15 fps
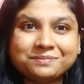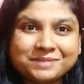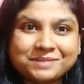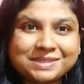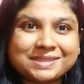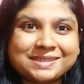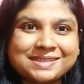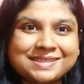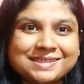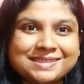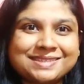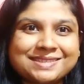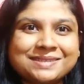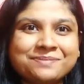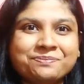
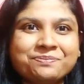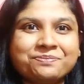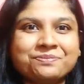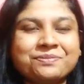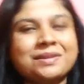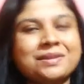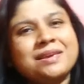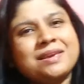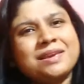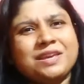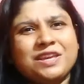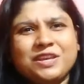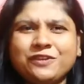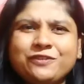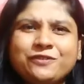businesses.
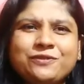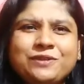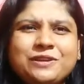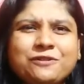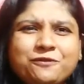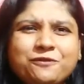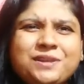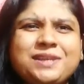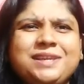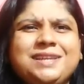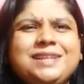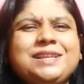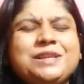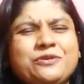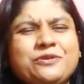If we
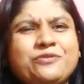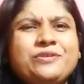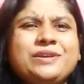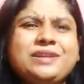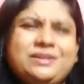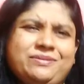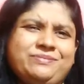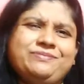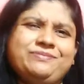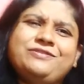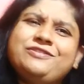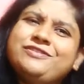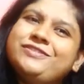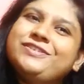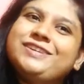feel
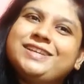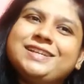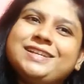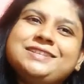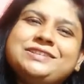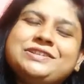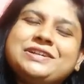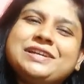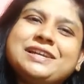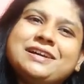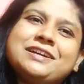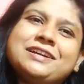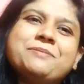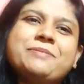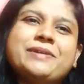Sri
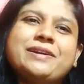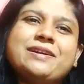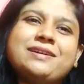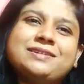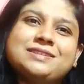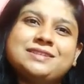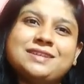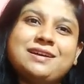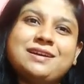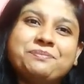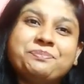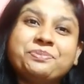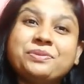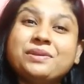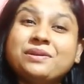Lankan products
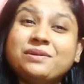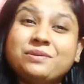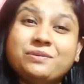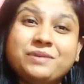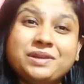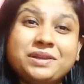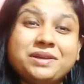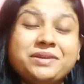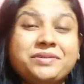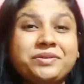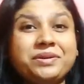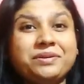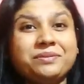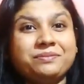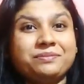are
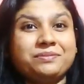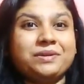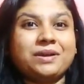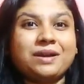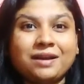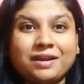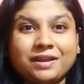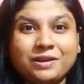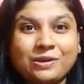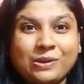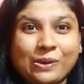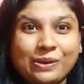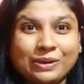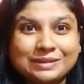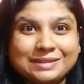very high
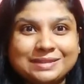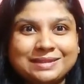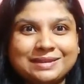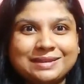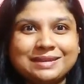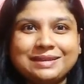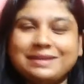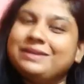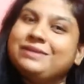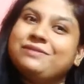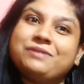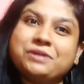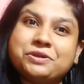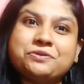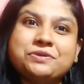cost,
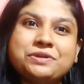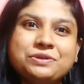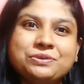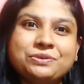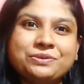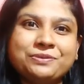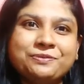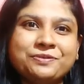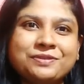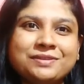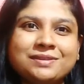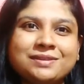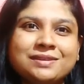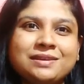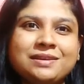what we do?
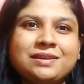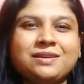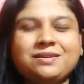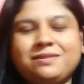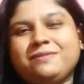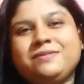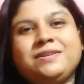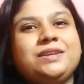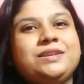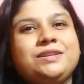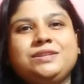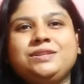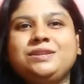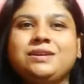We